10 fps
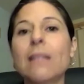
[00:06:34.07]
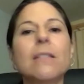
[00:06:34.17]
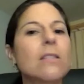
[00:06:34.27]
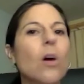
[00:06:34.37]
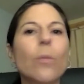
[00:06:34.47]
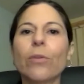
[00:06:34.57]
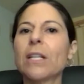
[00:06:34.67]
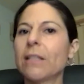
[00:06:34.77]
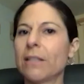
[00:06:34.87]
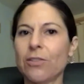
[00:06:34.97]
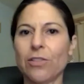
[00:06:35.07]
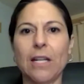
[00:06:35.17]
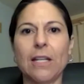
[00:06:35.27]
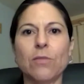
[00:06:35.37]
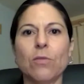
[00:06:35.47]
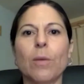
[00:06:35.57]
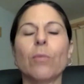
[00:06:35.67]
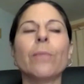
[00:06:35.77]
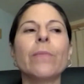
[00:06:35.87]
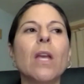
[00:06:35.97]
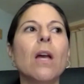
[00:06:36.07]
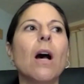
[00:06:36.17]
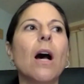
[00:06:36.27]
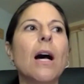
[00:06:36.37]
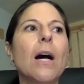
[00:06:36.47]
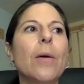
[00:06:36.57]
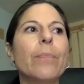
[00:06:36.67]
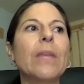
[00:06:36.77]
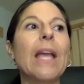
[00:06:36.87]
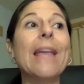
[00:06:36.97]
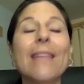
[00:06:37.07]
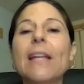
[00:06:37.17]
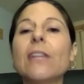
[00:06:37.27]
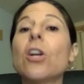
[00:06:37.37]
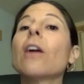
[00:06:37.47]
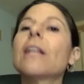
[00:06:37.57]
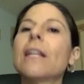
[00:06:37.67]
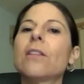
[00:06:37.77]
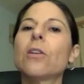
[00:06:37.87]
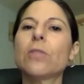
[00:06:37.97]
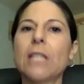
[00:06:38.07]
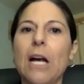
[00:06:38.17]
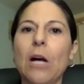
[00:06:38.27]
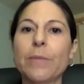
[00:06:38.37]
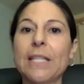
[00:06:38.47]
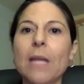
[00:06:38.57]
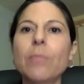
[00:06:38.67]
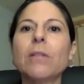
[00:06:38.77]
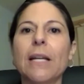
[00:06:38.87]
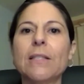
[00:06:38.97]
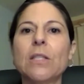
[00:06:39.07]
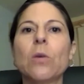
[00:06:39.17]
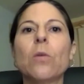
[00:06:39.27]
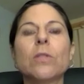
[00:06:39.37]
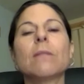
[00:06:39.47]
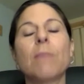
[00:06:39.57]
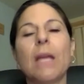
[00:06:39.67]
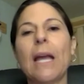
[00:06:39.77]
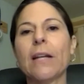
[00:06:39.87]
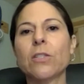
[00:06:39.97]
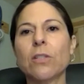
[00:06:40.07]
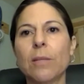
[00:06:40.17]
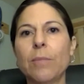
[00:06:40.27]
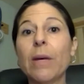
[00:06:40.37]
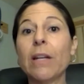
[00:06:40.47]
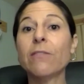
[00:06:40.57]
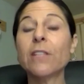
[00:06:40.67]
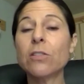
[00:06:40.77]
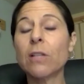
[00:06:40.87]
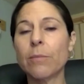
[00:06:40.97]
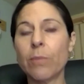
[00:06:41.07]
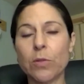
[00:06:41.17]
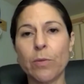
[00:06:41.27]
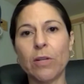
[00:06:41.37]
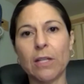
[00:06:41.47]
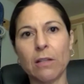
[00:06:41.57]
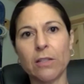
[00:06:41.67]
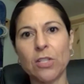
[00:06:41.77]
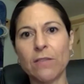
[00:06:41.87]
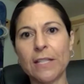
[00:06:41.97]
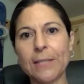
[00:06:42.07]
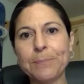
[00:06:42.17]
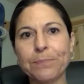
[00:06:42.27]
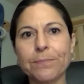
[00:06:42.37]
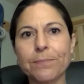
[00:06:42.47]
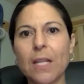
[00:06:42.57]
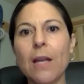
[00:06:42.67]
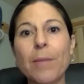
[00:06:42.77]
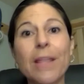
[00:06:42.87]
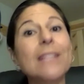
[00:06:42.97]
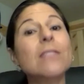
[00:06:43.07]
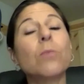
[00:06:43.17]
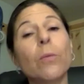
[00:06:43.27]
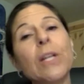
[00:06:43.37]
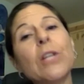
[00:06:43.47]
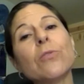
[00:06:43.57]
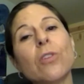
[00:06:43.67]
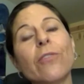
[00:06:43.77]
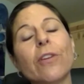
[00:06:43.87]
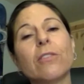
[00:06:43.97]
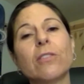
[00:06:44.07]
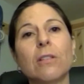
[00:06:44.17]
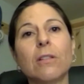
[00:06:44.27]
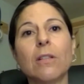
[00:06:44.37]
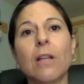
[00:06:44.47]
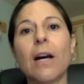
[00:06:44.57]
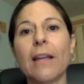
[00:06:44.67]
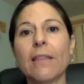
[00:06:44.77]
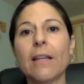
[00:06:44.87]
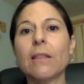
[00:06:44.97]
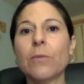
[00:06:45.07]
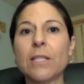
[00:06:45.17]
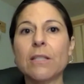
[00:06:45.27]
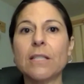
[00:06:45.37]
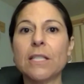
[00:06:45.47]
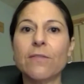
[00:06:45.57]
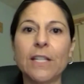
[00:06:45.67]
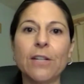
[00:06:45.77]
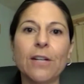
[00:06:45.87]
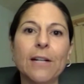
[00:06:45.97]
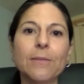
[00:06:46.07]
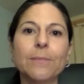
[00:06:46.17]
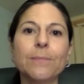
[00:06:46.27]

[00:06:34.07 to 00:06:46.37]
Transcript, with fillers: This is all preclinical studies, remember, um, and then targeting those to help stabilize those may actually be beneficial in postponing longevity. But that's what we know so far. There's still a lot, I think, that we still need to figure out.